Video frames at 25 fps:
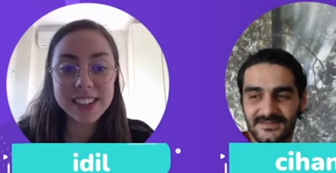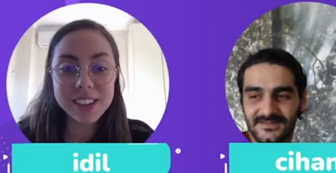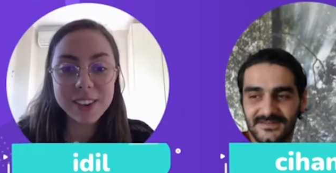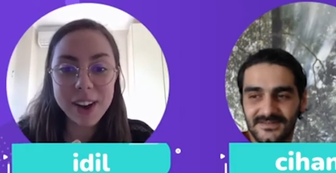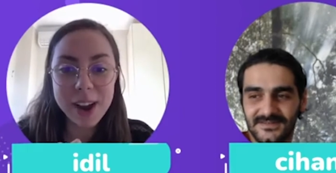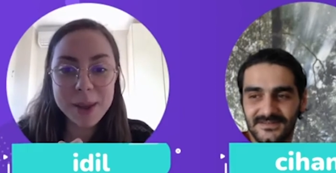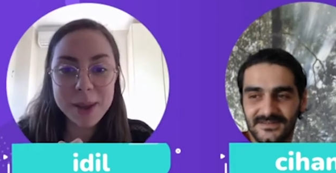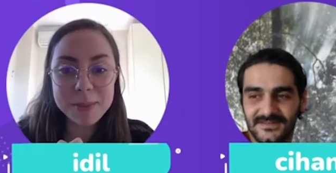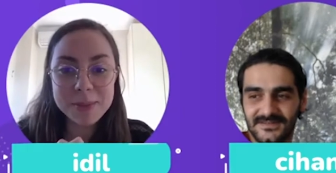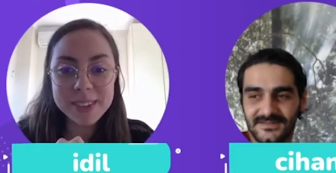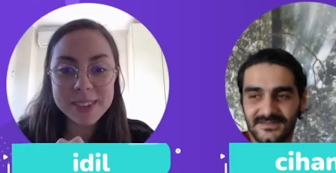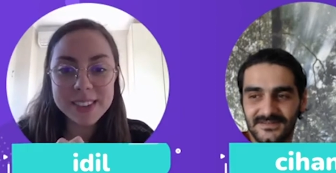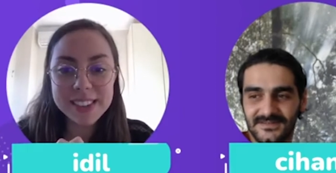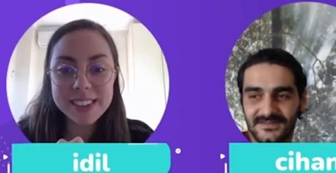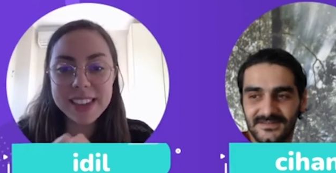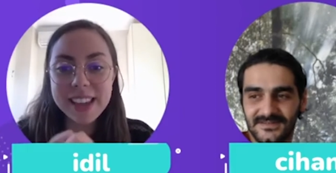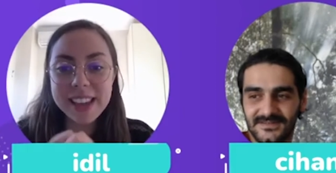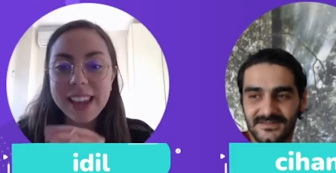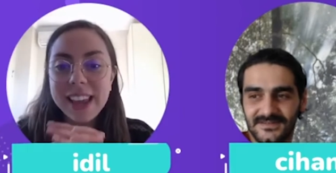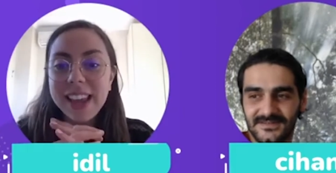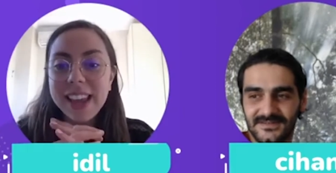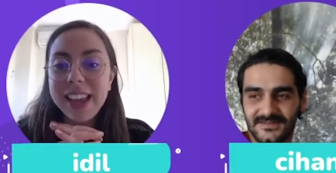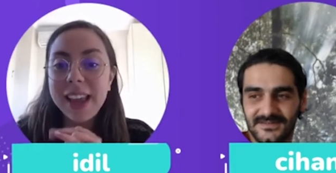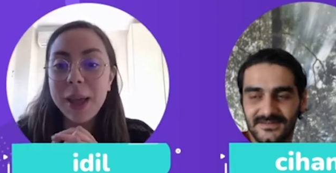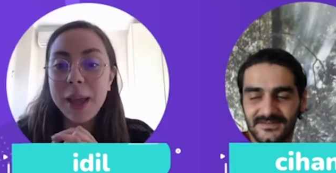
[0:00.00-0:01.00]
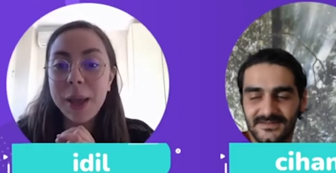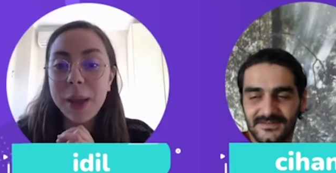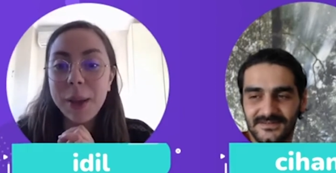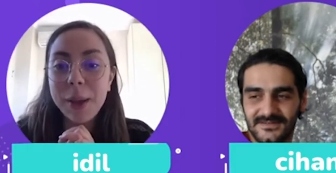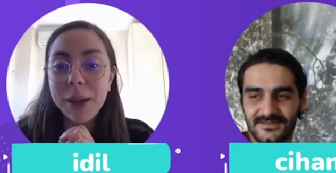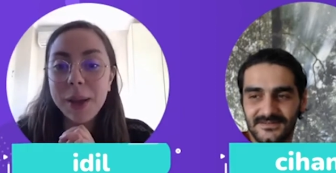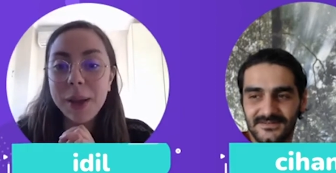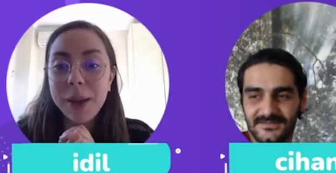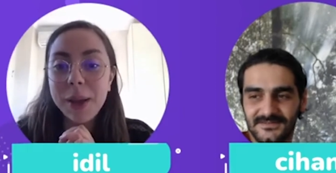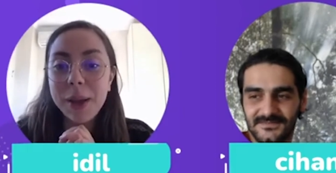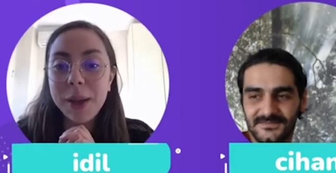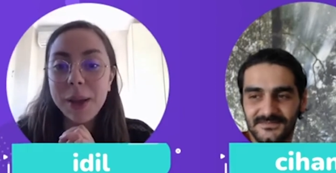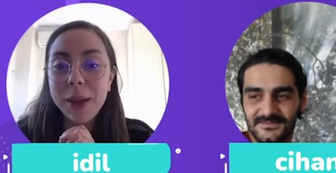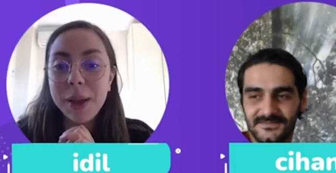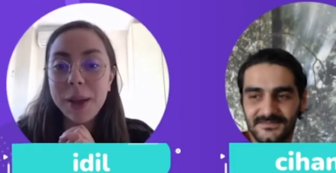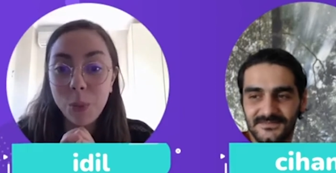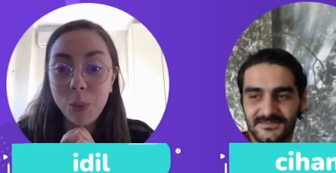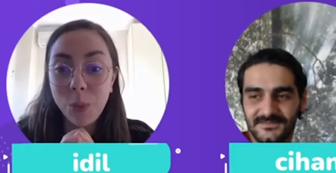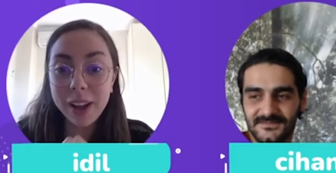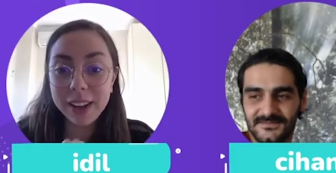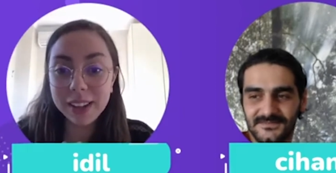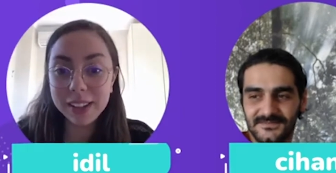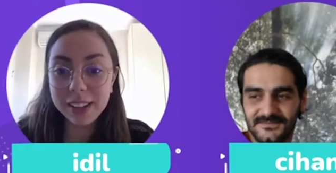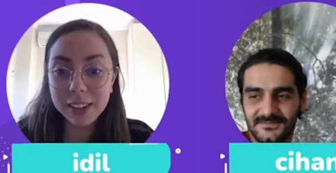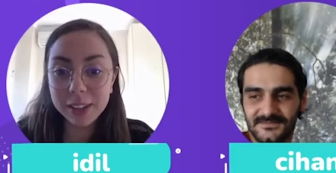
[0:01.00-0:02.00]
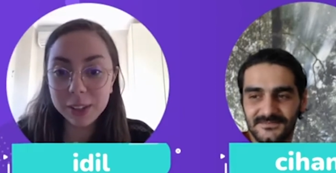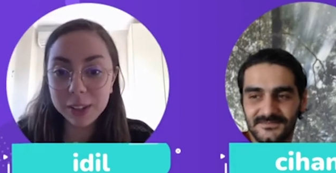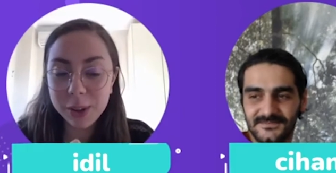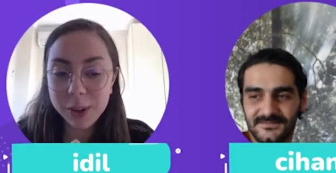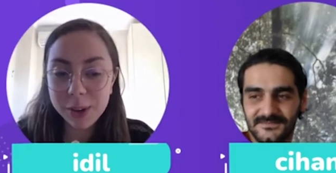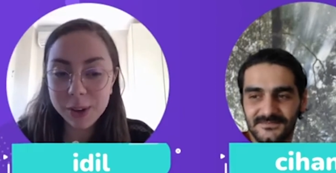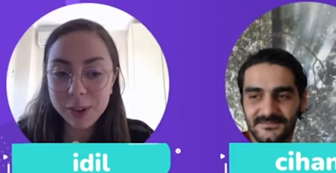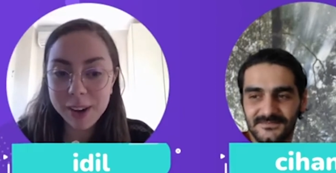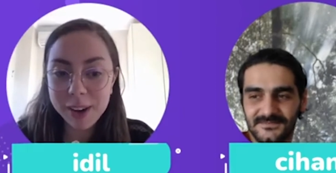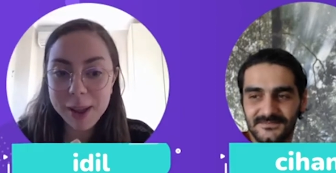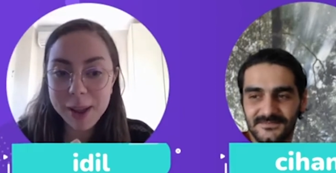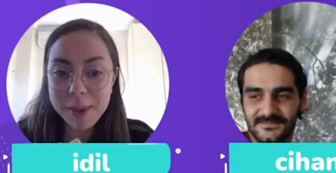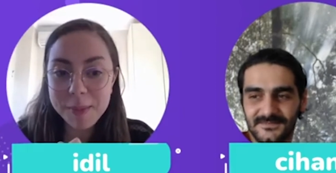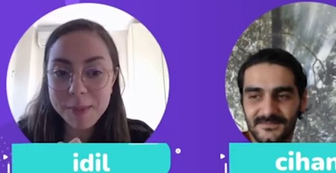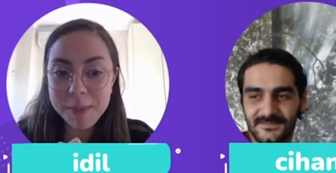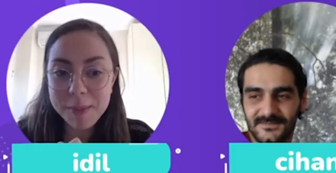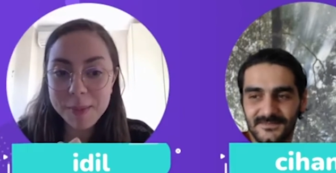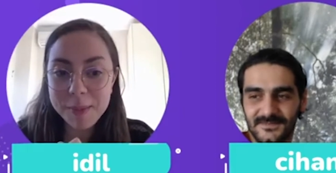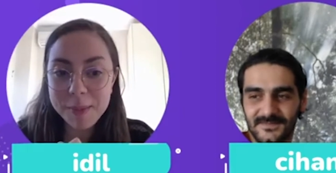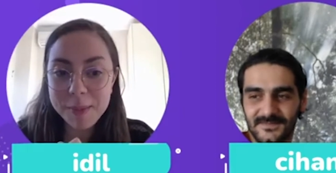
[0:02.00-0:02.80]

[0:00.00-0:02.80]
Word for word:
Speaker 1: grams, uh, one kilogram,